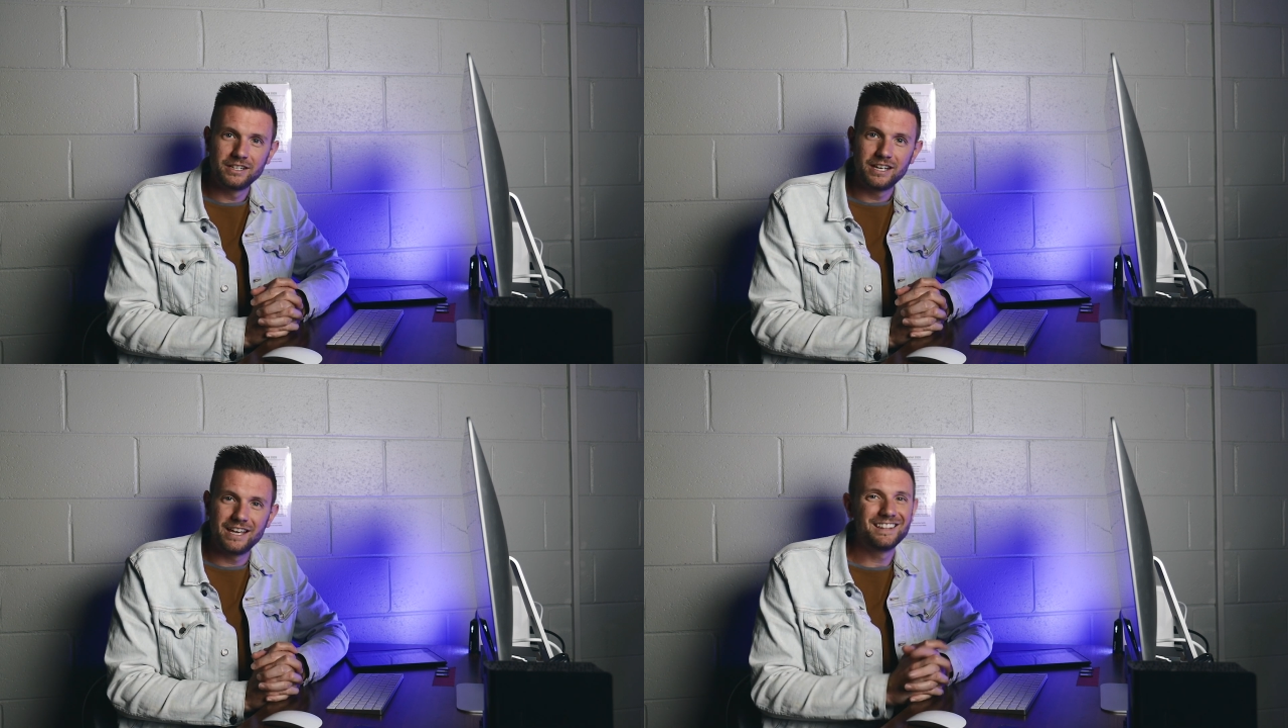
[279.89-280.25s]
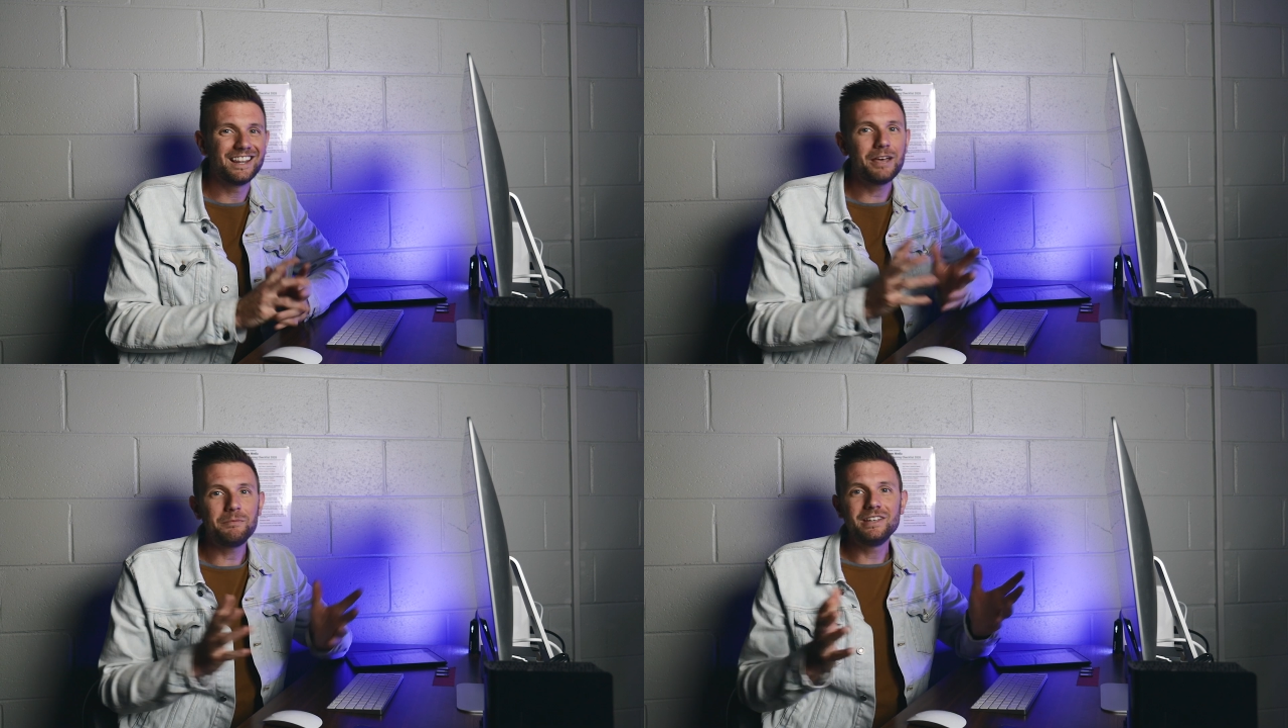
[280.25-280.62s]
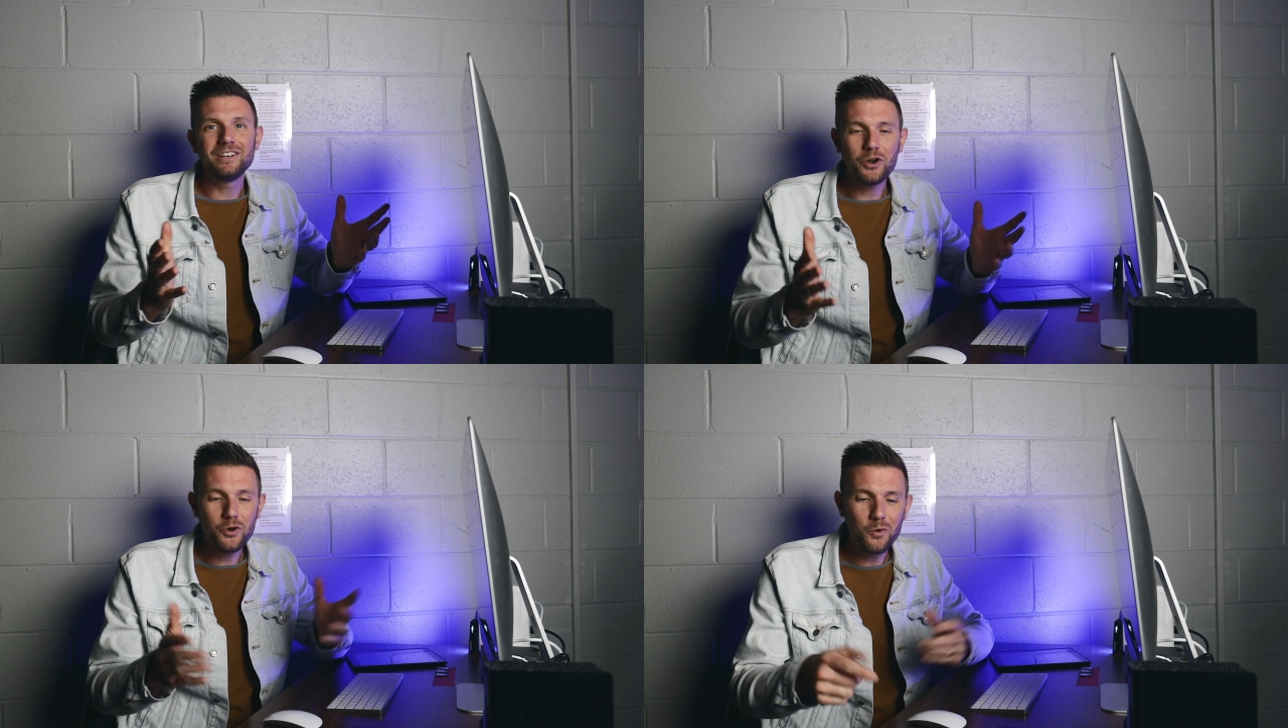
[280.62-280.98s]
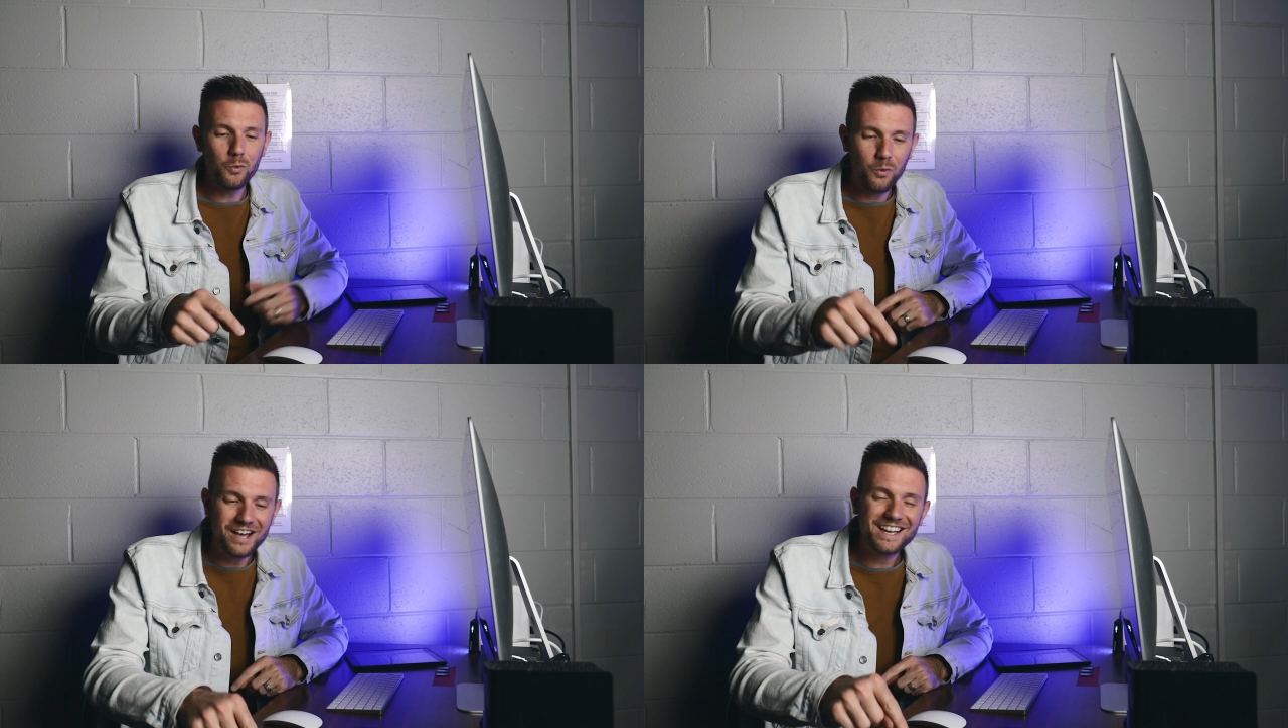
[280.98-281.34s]
and let me know
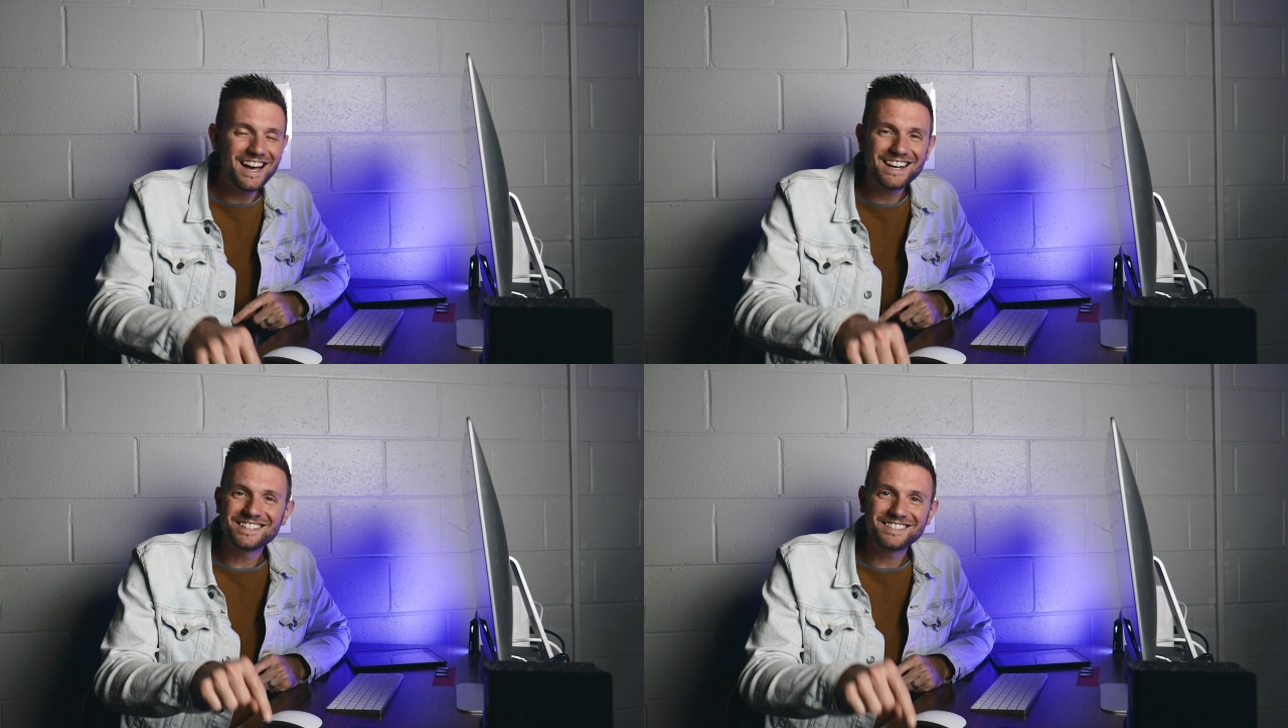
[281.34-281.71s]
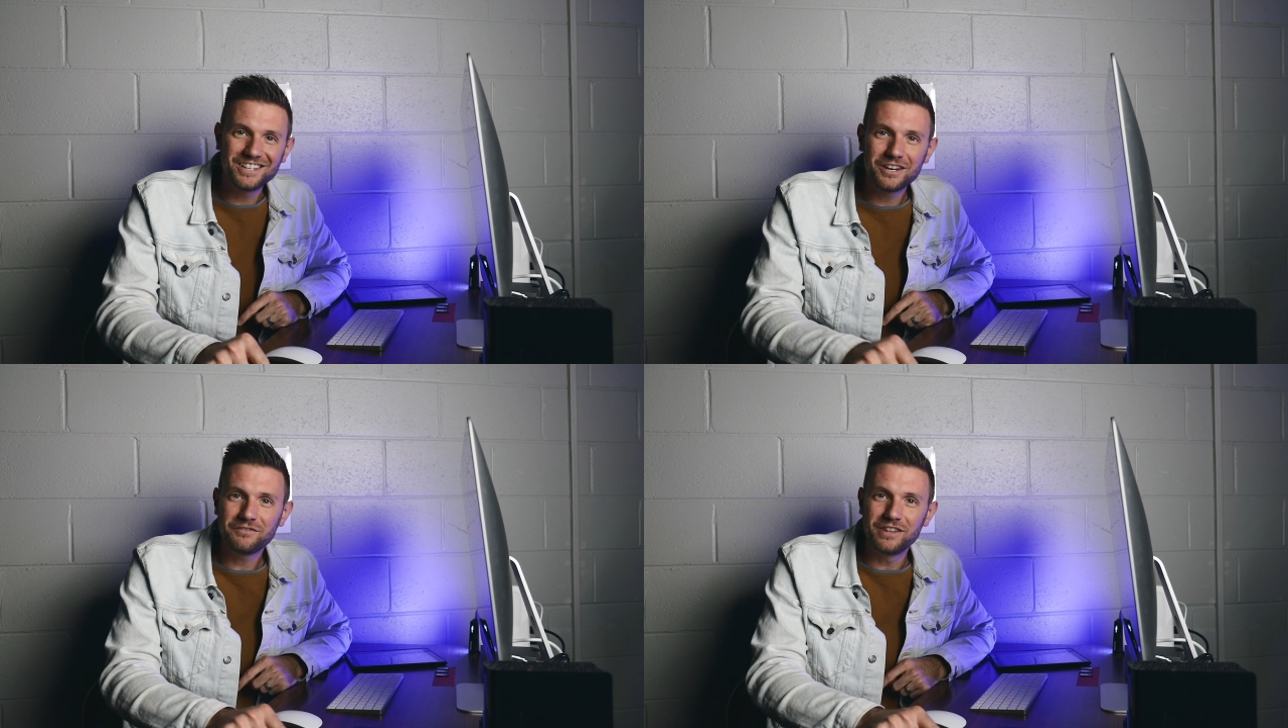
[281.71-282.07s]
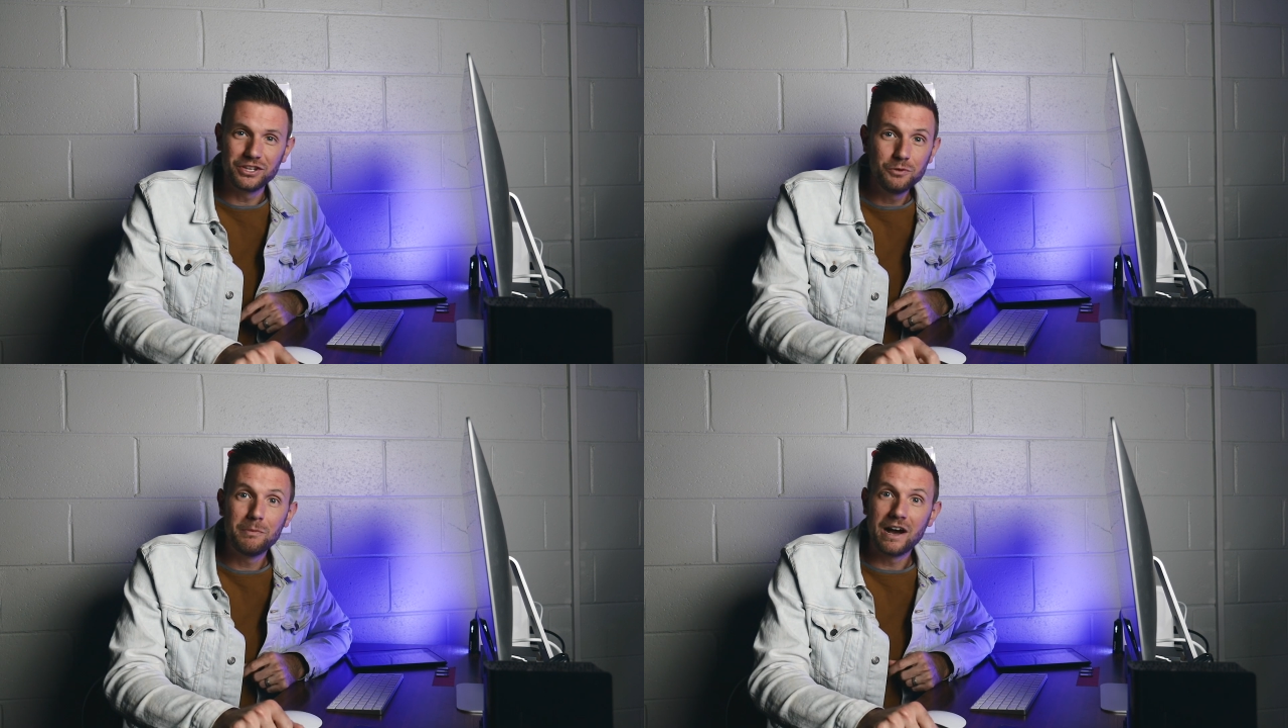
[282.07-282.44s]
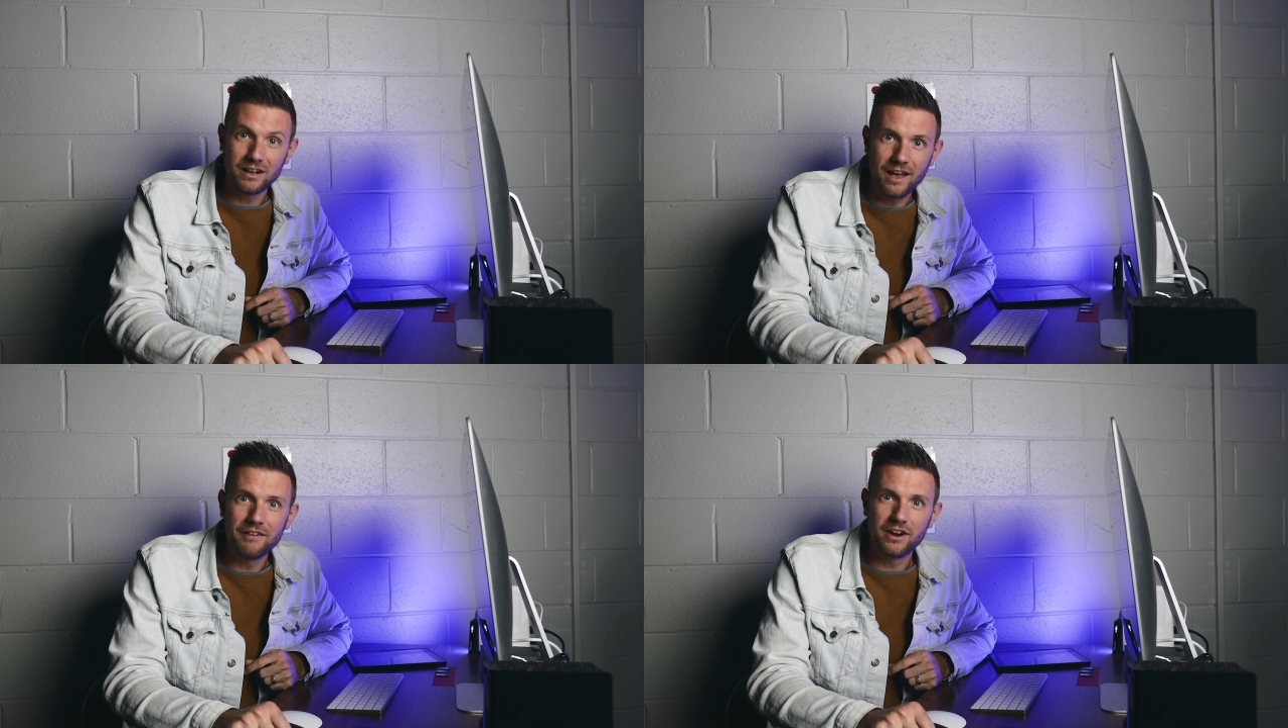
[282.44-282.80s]
what kind of stuff that you about
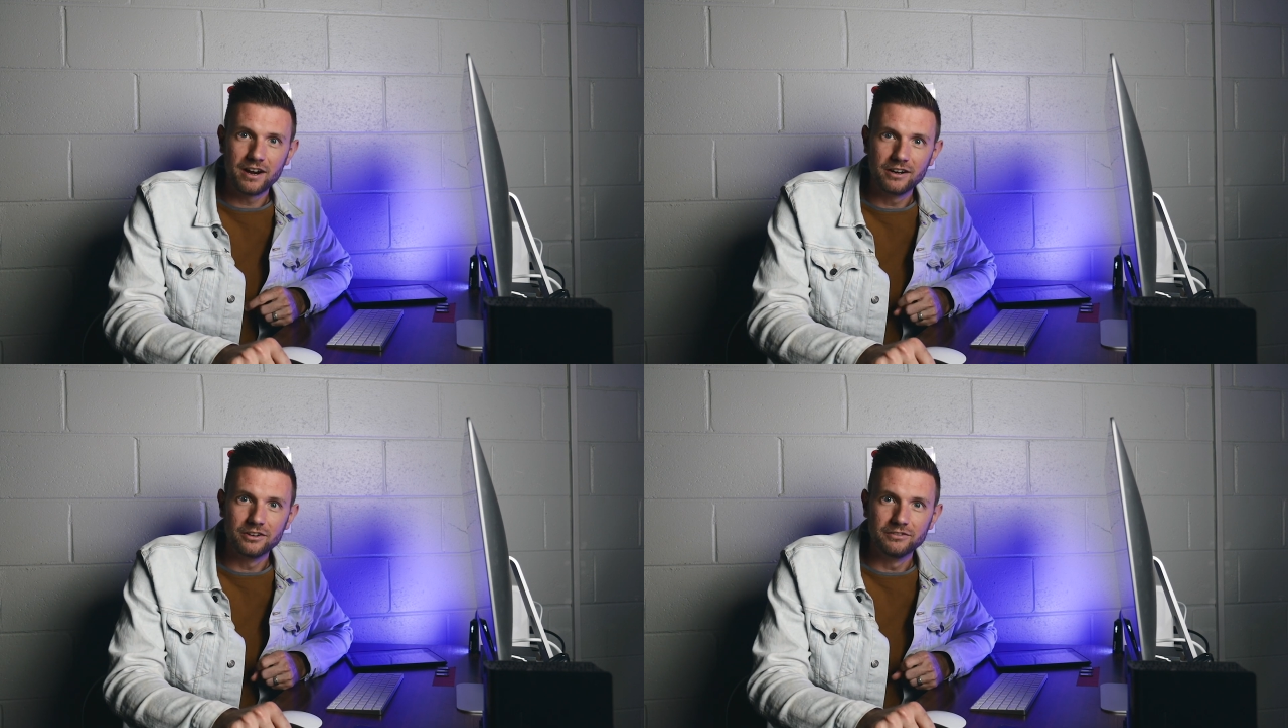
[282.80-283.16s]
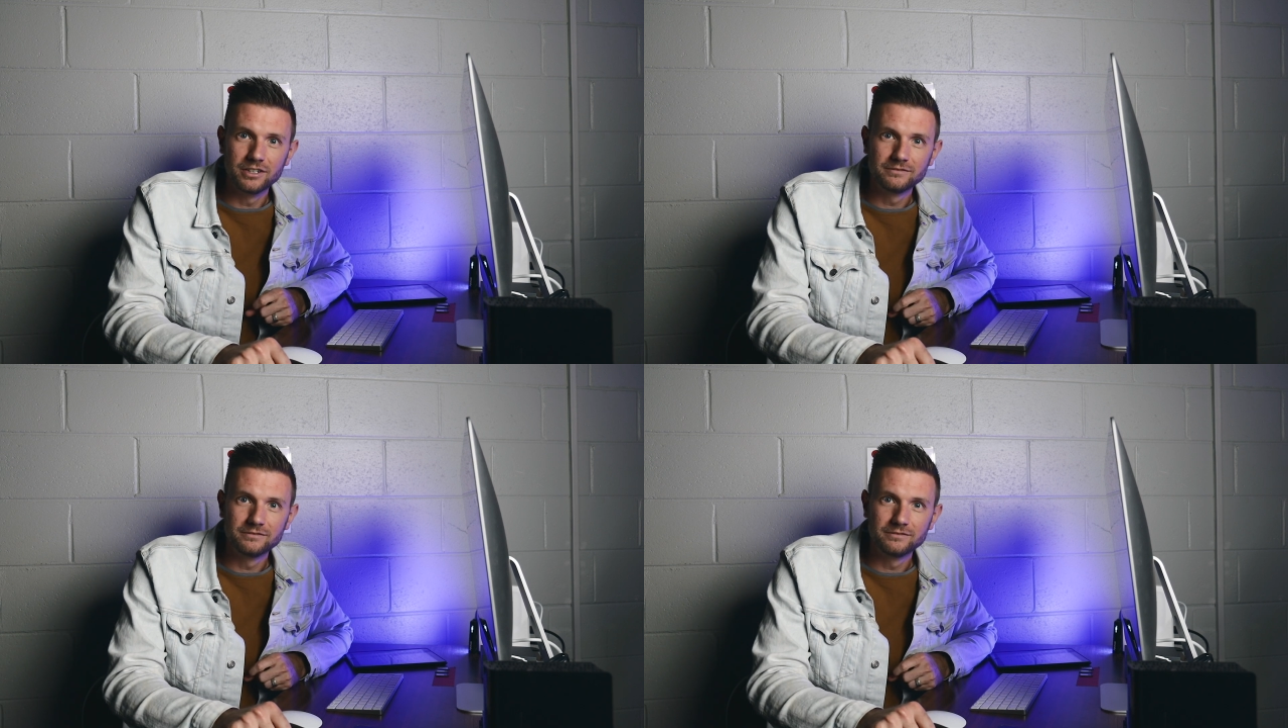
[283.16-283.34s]
got fired over.